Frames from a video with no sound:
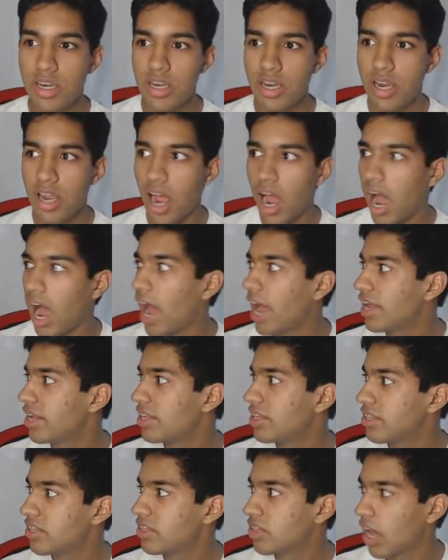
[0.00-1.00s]

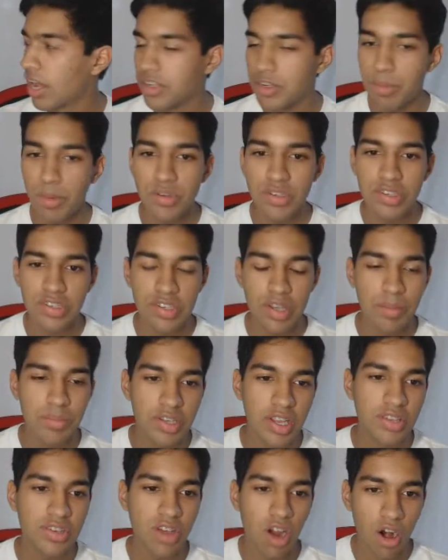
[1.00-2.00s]
I suppose in some sense
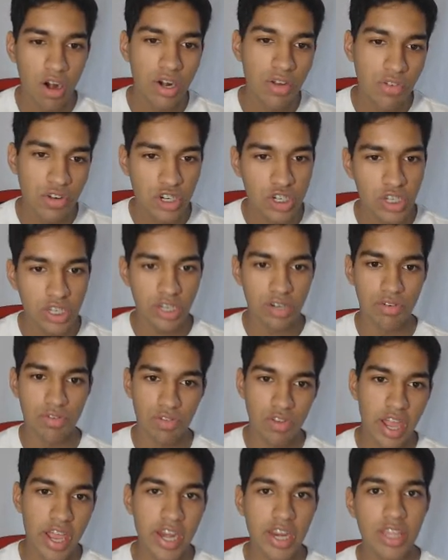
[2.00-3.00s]
artificially
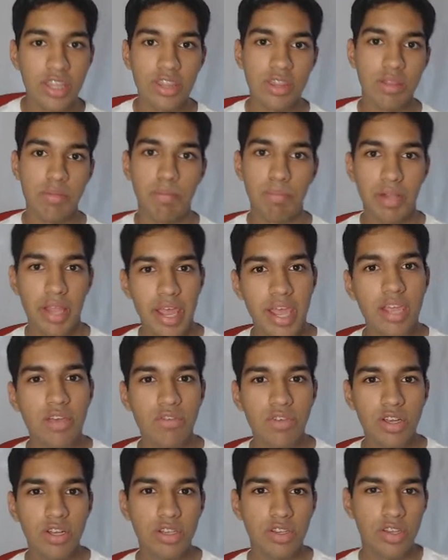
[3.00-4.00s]
inflating the playing field
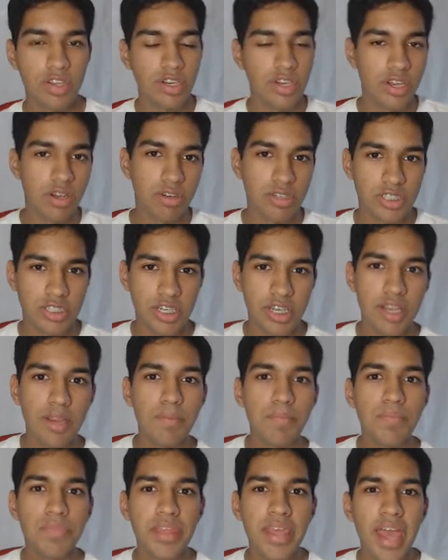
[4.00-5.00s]
of the TOC,
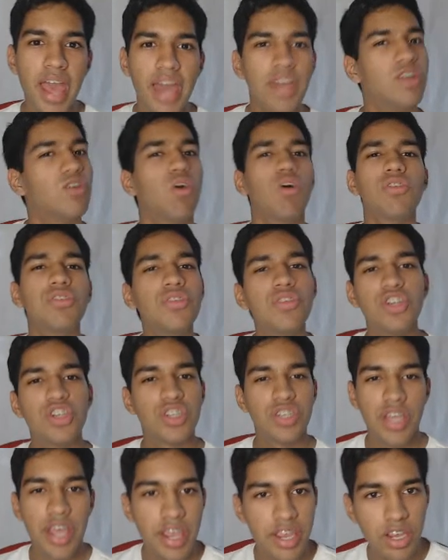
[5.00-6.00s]
and you're also just
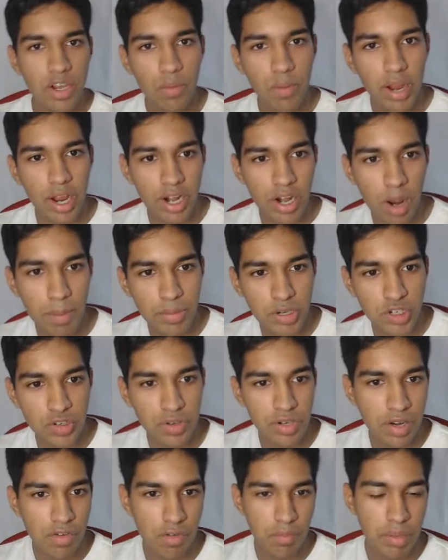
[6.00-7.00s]
taking away an opportunity from
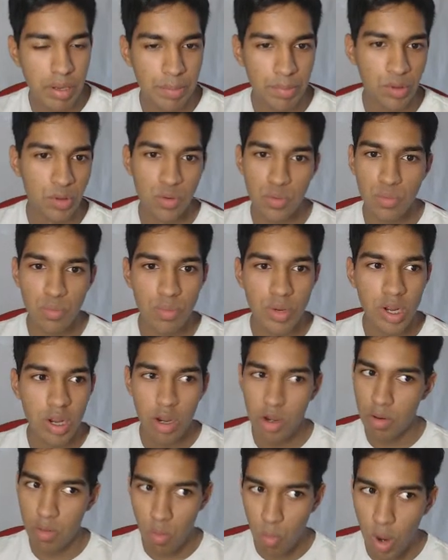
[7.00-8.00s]
people who
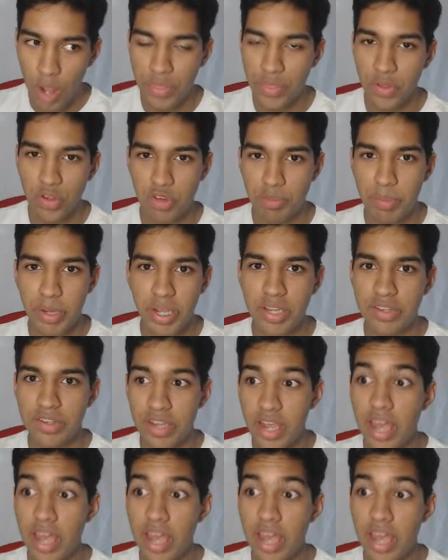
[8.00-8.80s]
want those bids and